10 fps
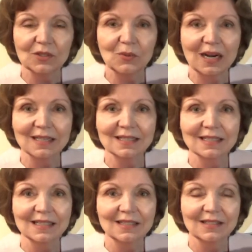to
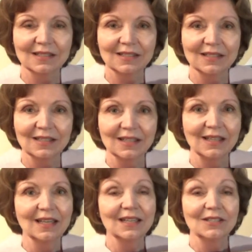us.
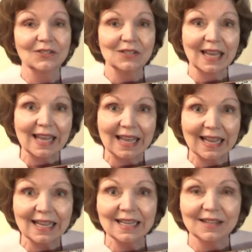
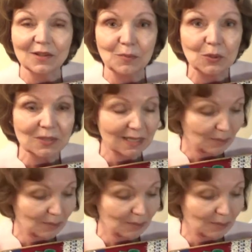Today, in the Music